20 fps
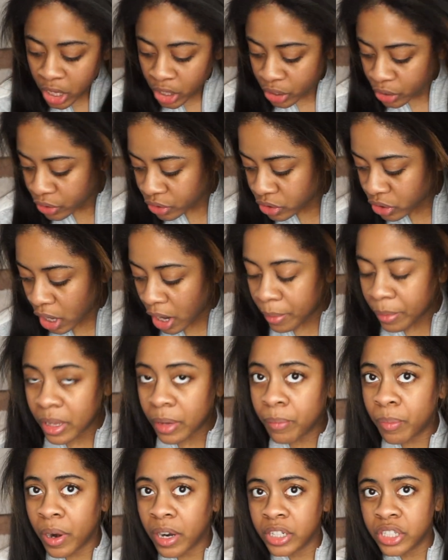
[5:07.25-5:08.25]
You saw me
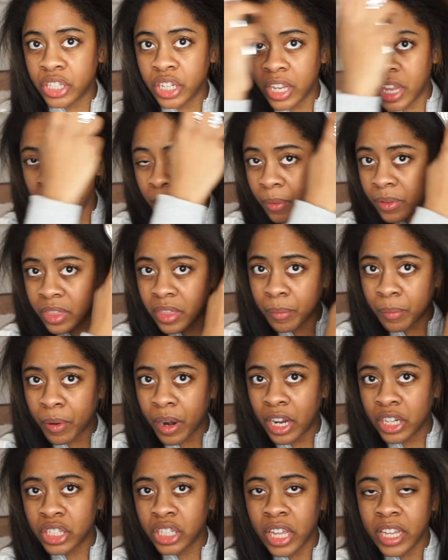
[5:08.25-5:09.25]
brushing it with the
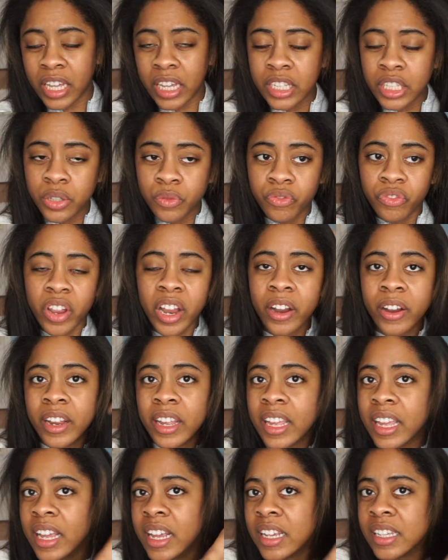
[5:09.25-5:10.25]
brush. Like, it's very
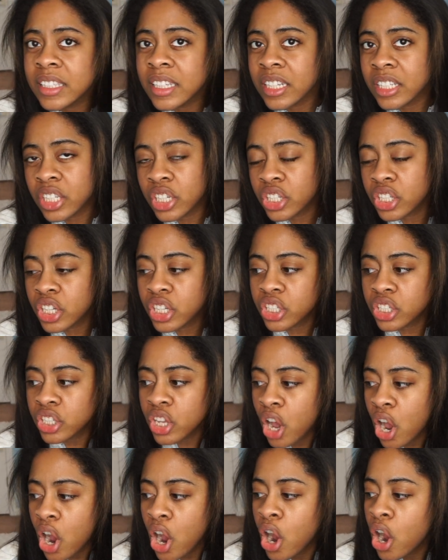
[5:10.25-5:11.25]
easy to just
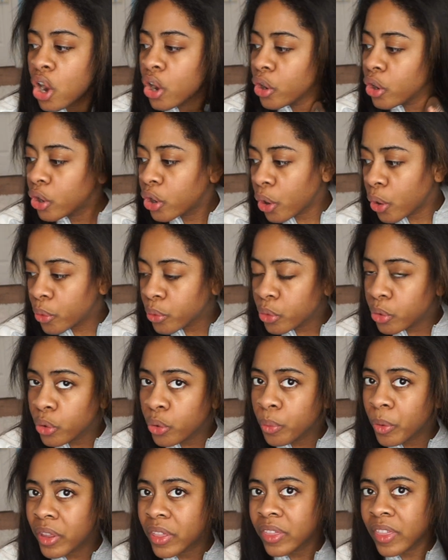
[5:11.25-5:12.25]
go
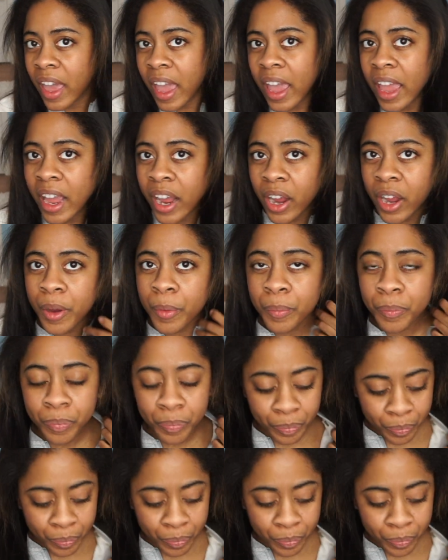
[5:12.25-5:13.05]
through with the hair.